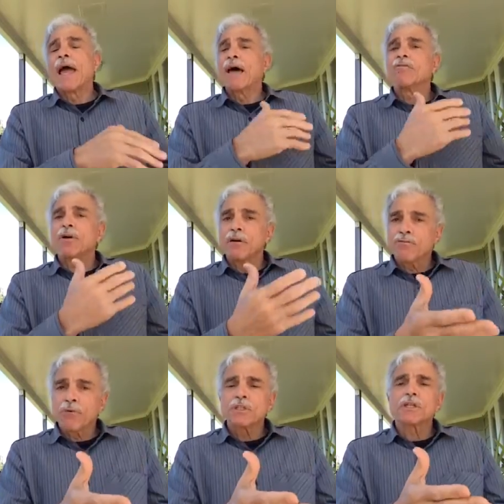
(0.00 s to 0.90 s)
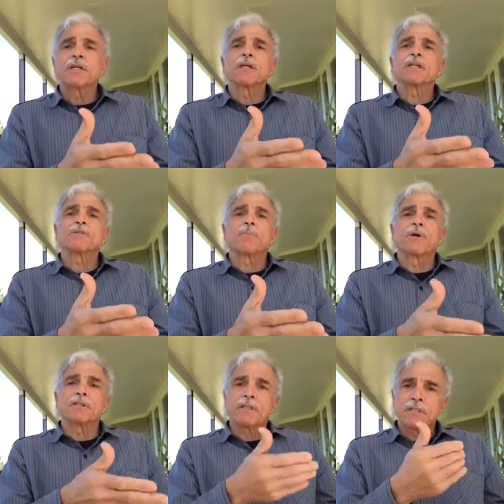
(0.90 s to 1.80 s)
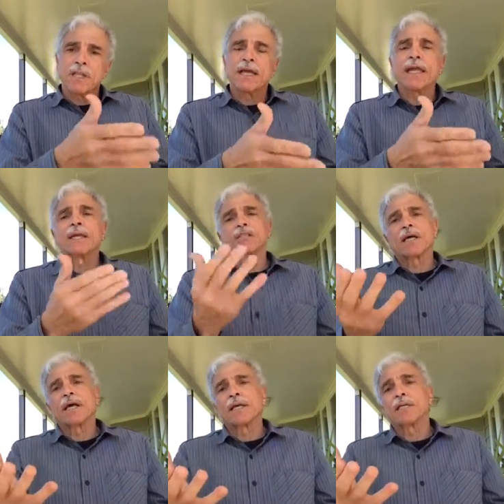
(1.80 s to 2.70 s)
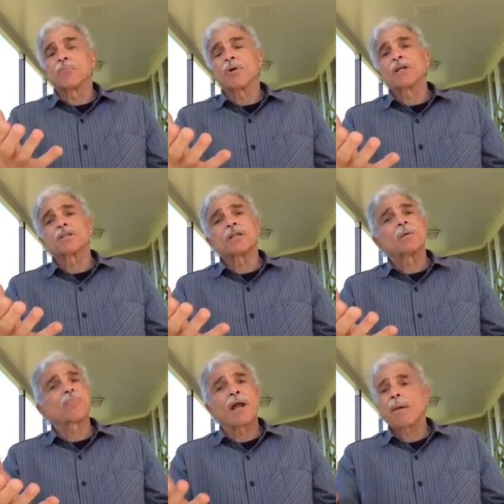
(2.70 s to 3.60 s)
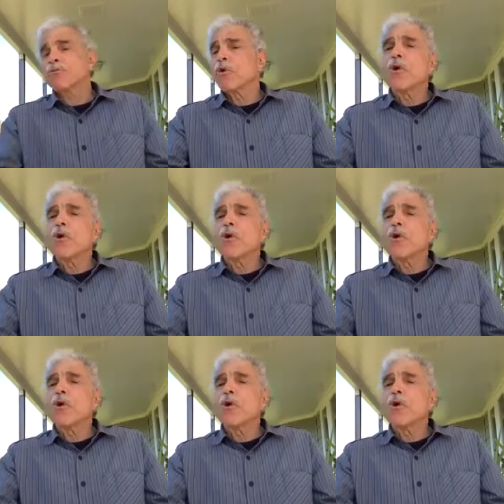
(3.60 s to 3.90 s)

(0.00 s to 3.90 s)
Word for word: have unfortunate experiences like anxiety and depression and perhaps